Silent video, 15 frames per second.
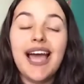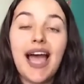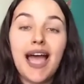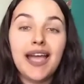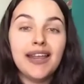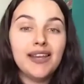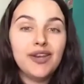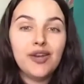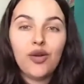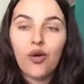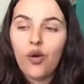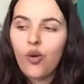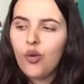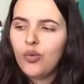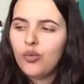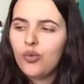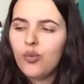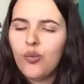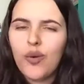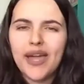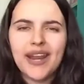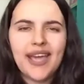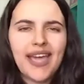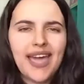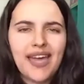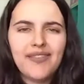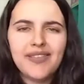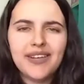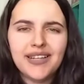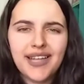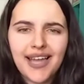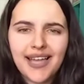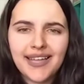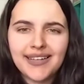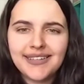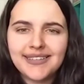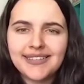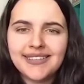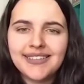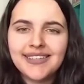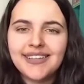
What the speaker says: I know when I have a client